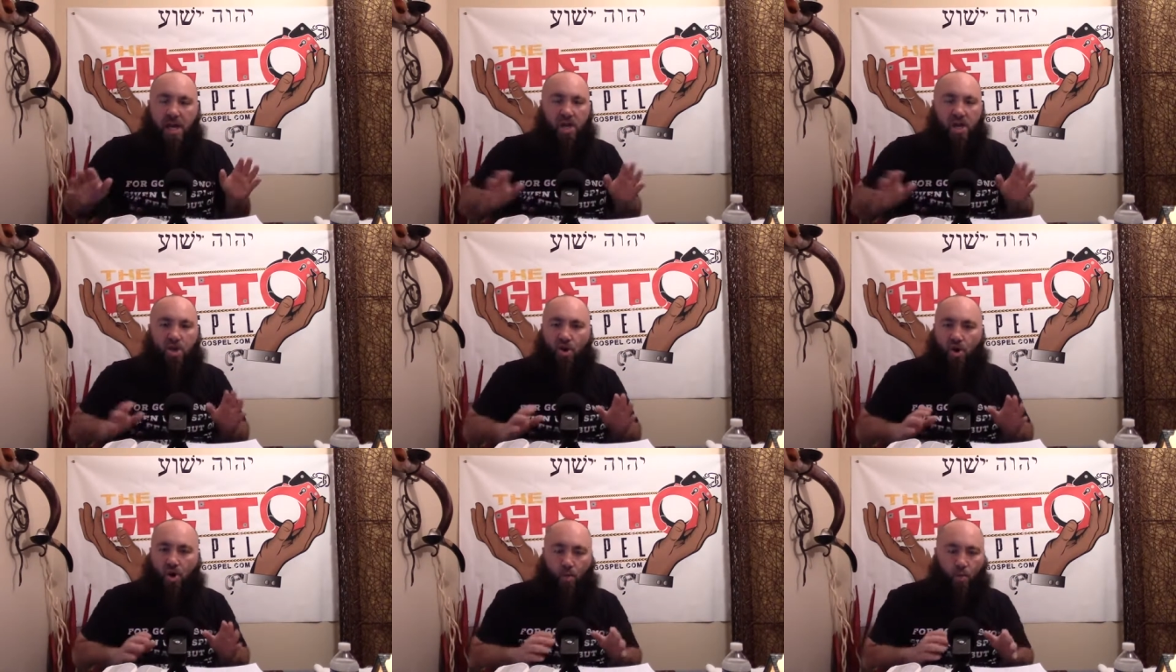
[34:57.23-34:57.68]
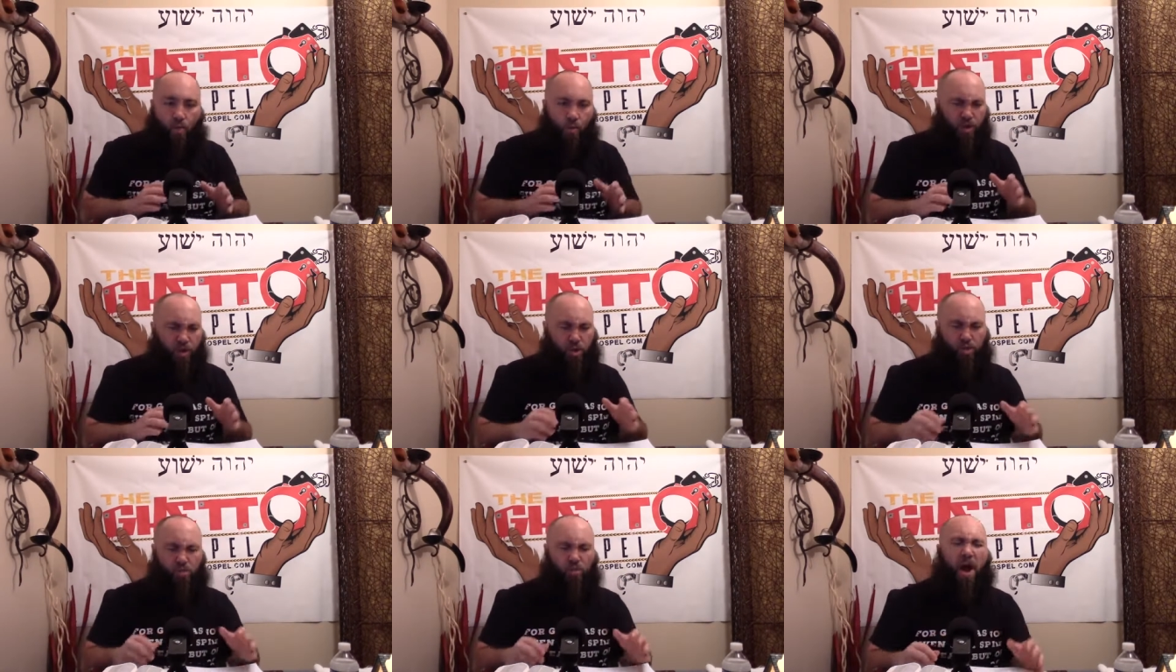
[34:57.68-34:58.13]
You know,
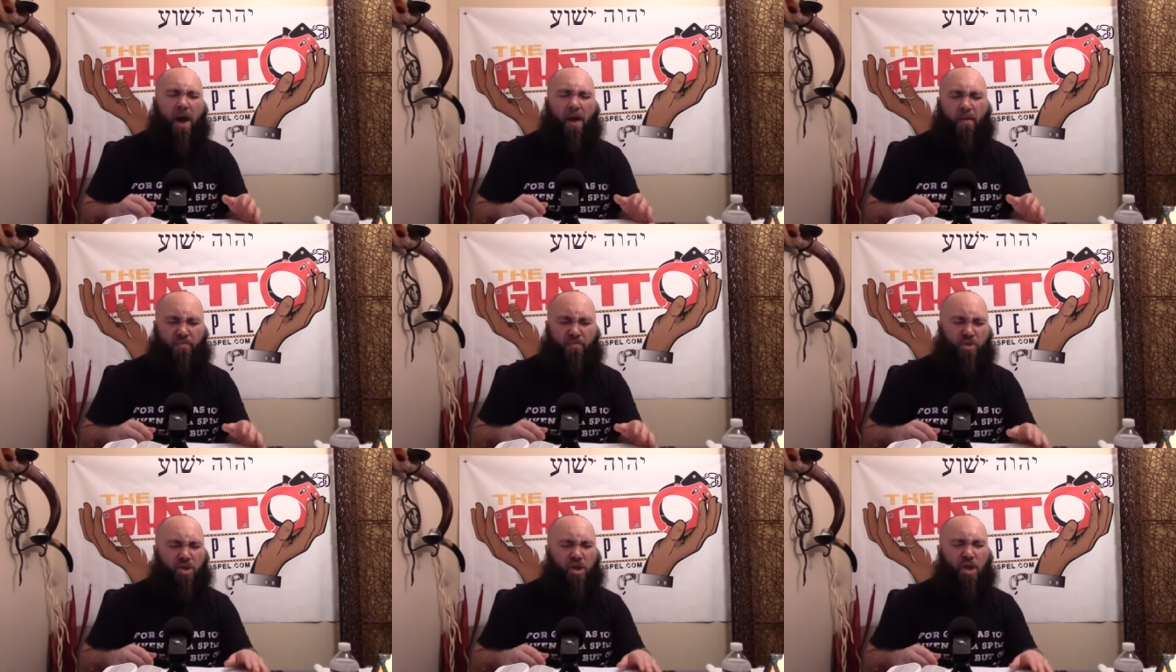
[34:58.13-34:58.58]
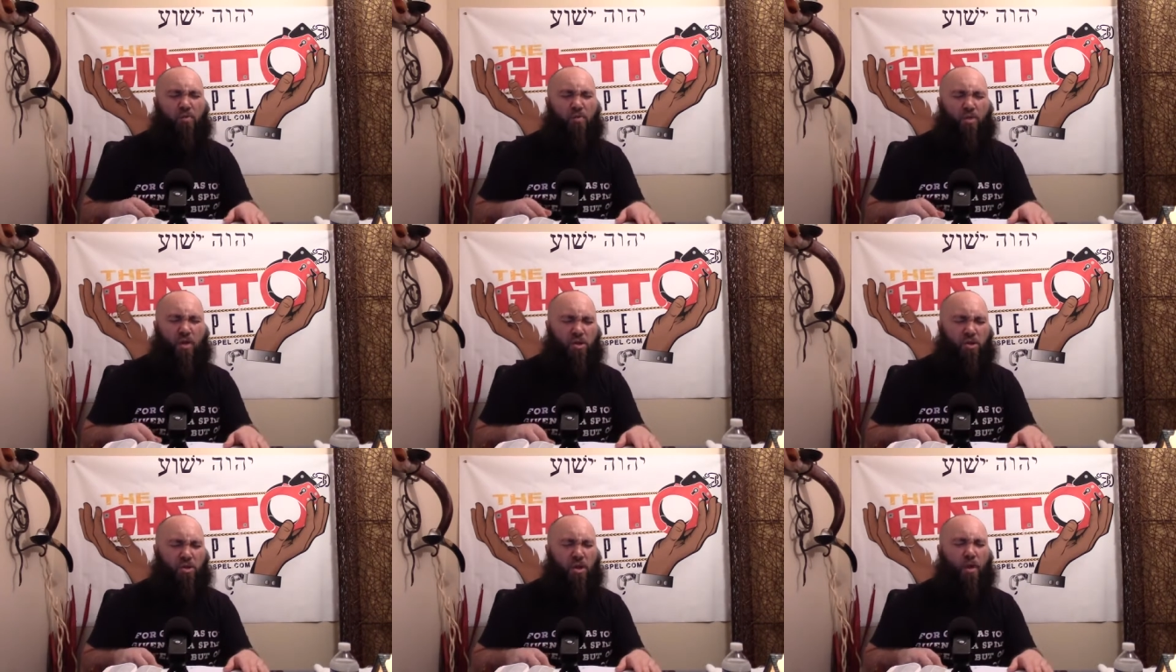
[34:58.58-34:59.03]
witchcraft
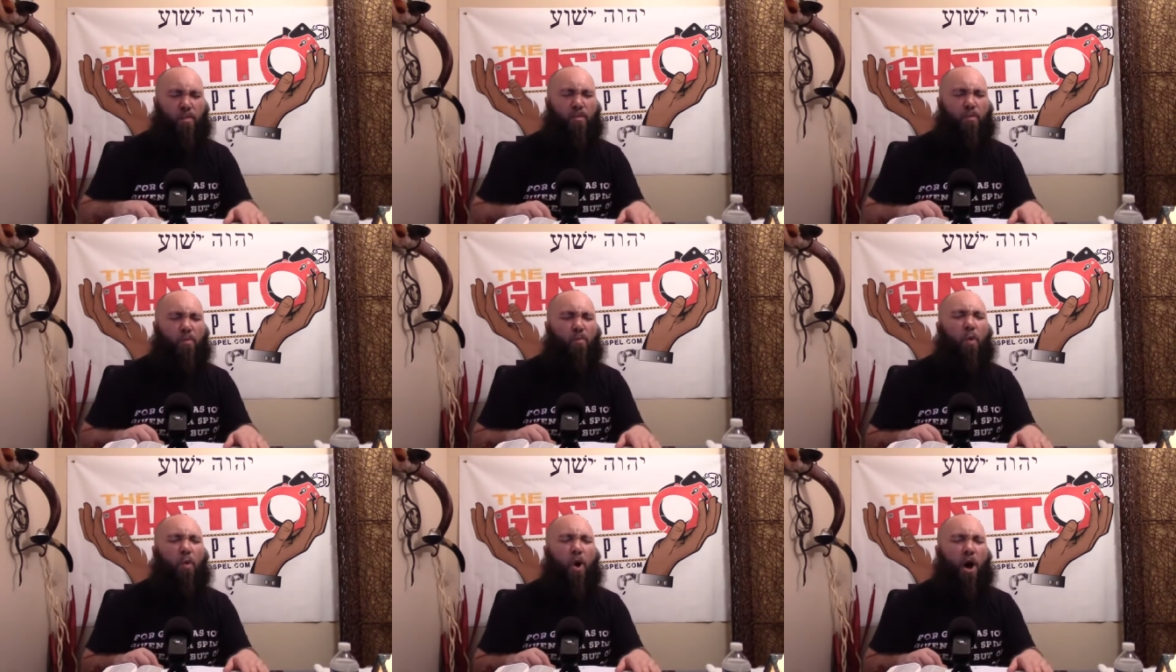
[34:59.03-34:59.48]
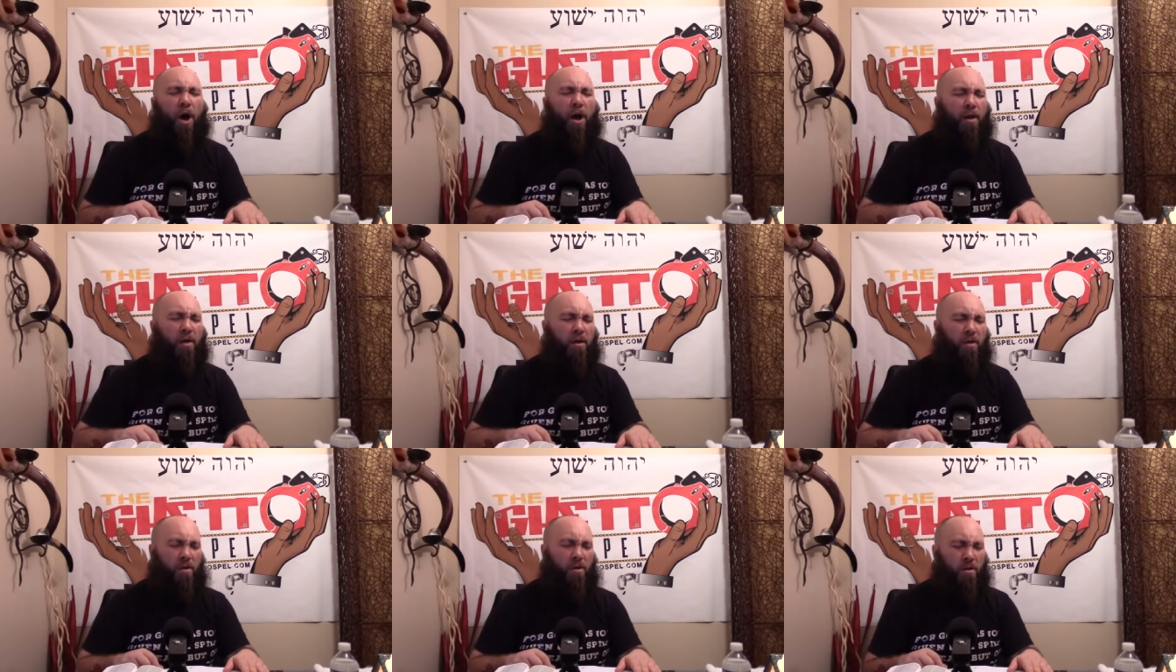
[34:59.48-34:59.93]
series, number
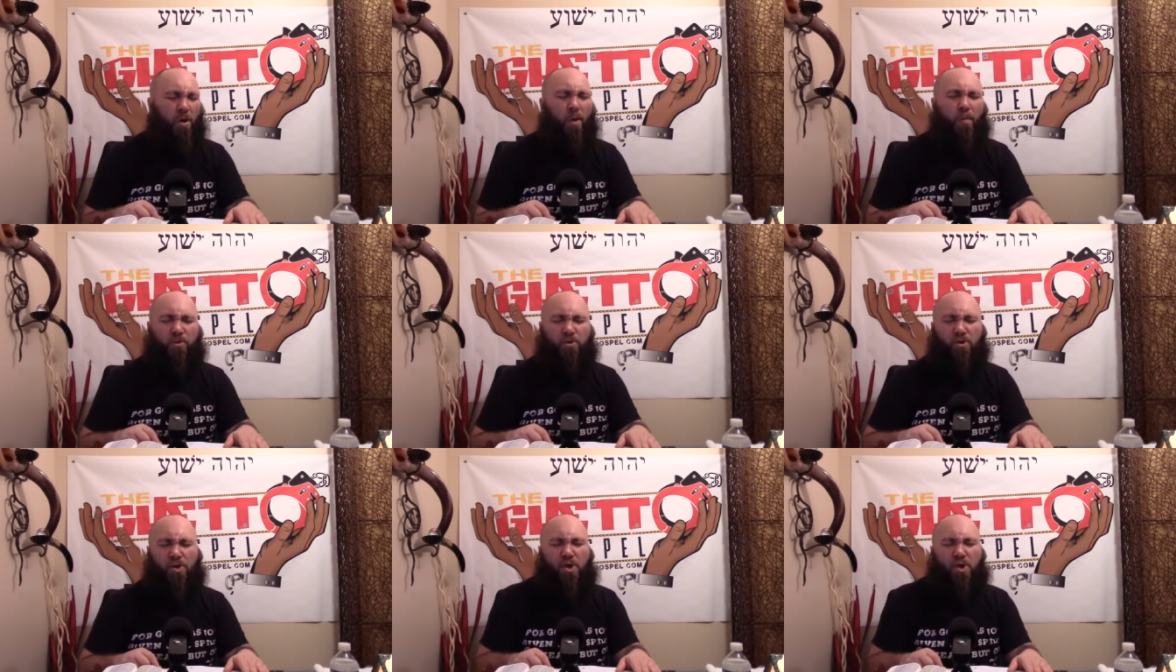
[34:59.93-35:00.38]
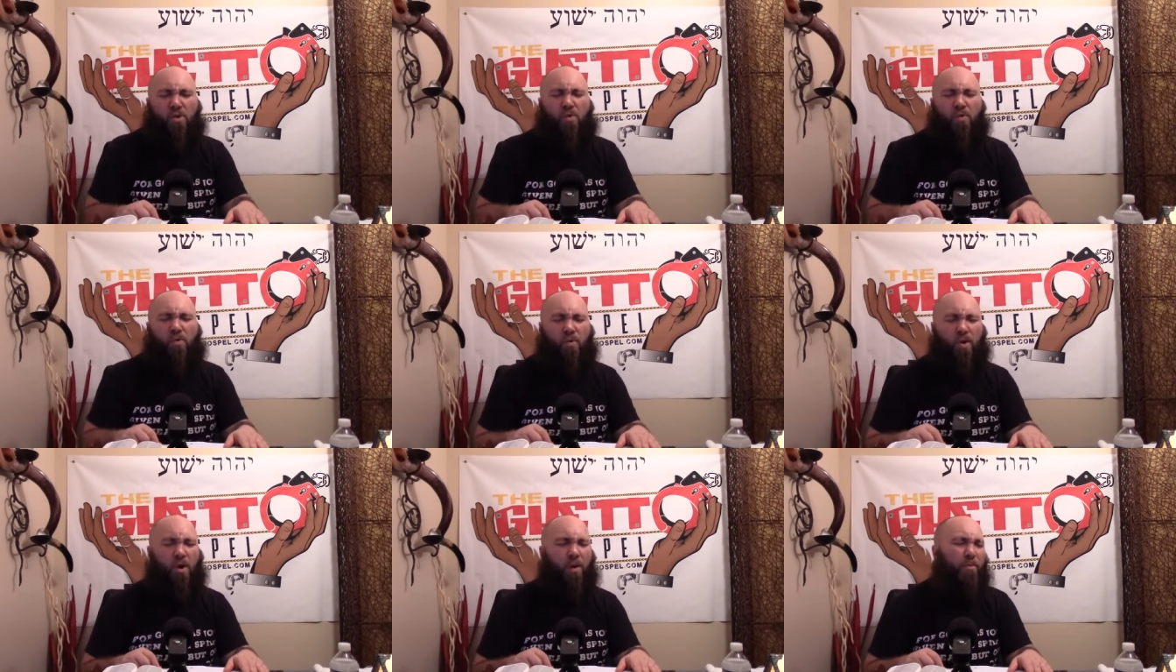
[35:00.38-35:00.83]
one, number
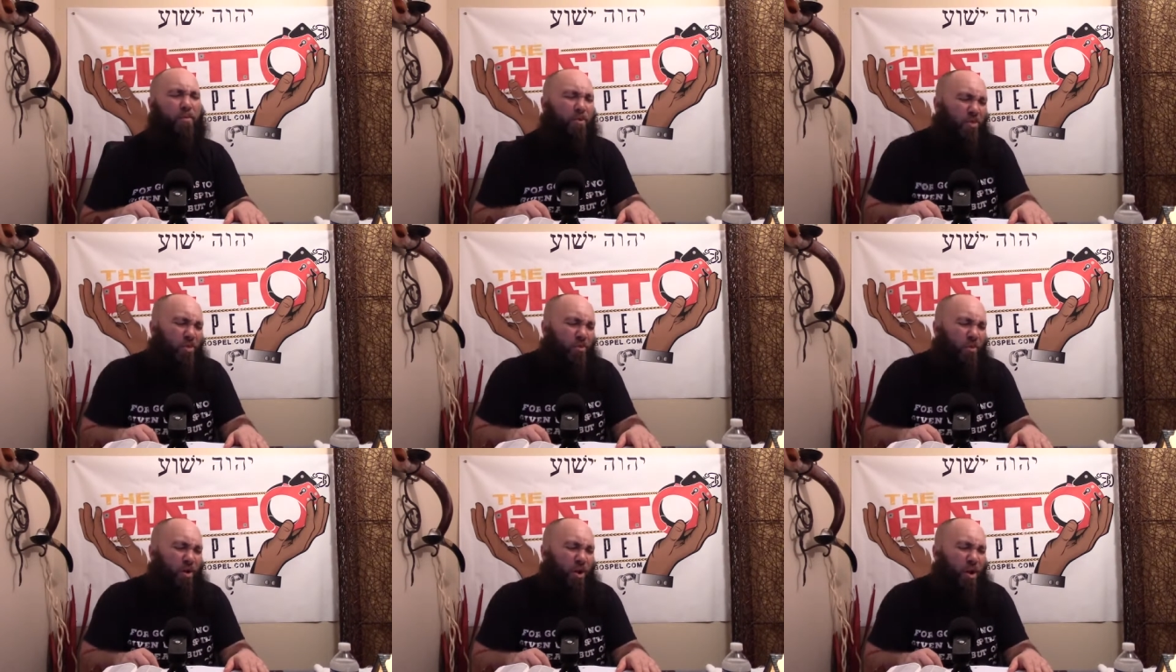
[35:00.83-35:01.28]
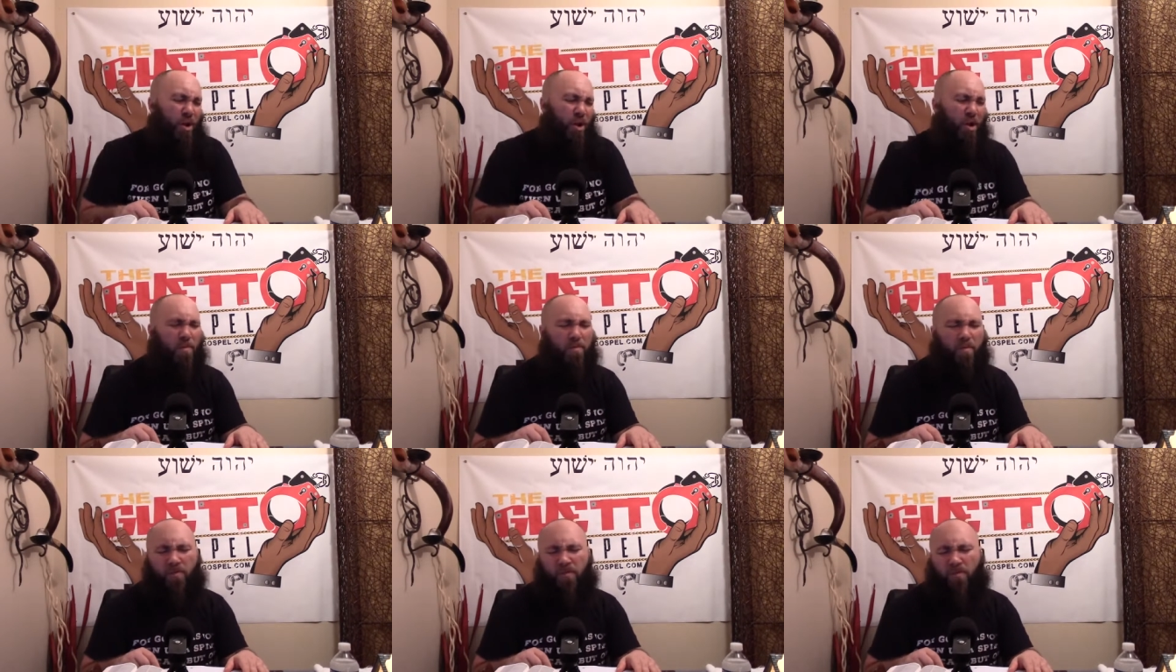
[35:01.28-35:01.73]
two, number three,
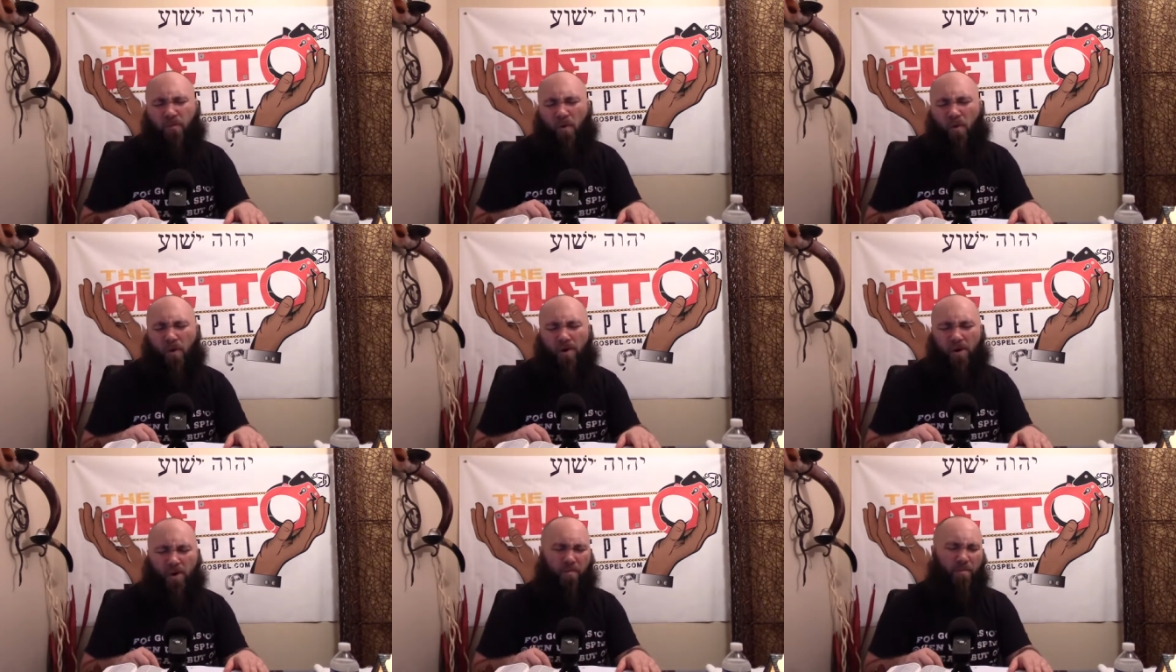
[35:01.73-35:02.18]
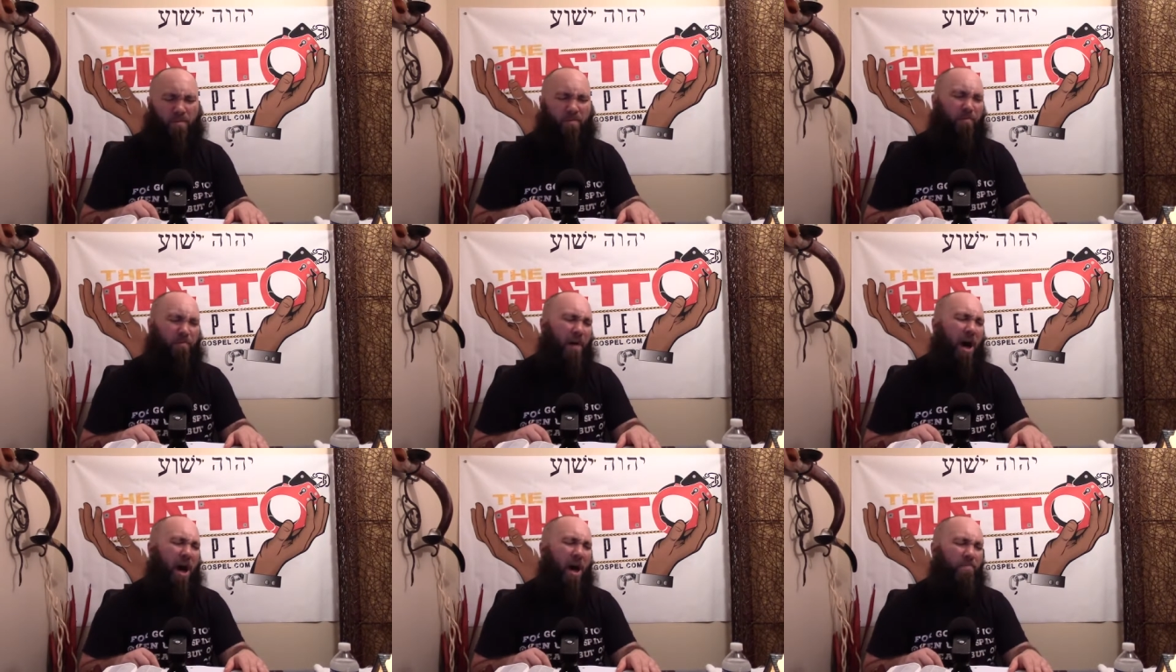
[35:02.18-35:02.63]
number four, number
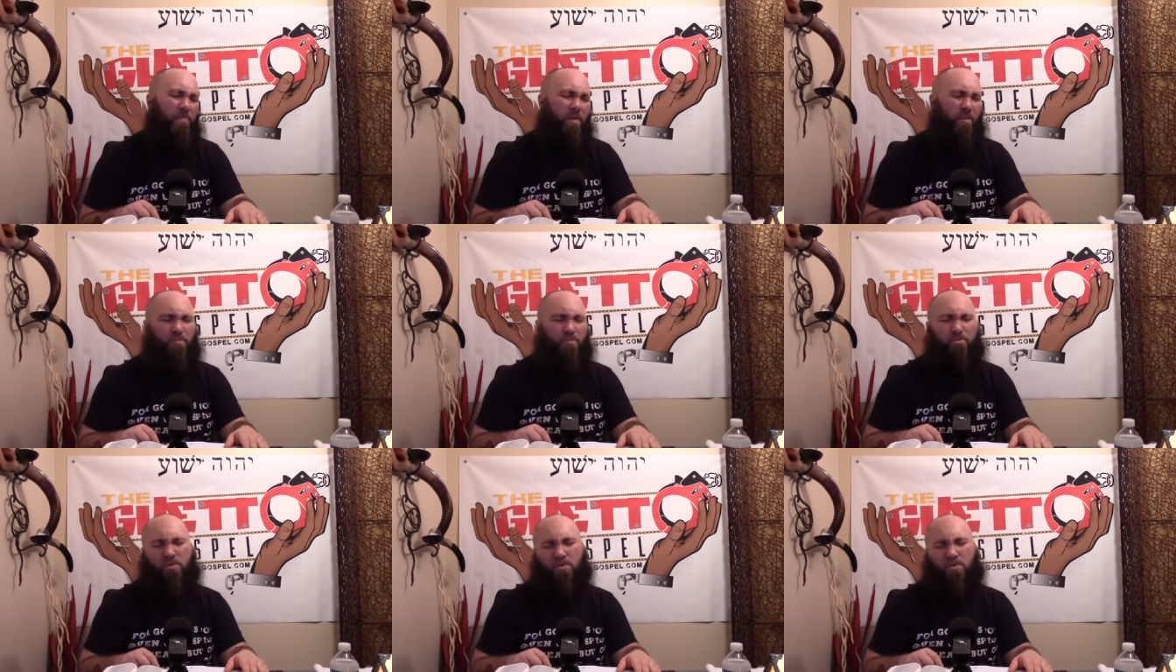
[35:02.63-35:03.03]
five, number